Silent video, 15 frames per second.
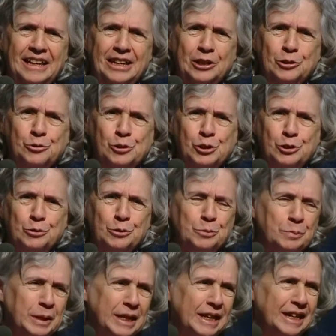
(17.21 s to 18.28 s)
interest
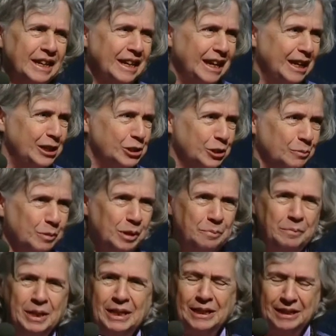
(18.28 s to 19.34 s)
group at NIH, and we
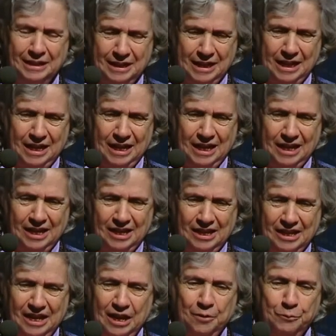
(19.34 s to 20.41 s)
meet uh,
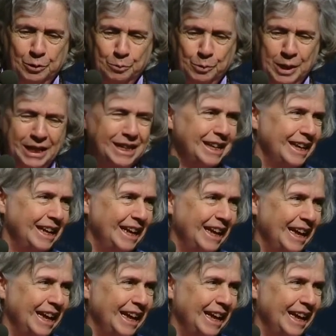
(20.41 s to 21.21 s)
every week.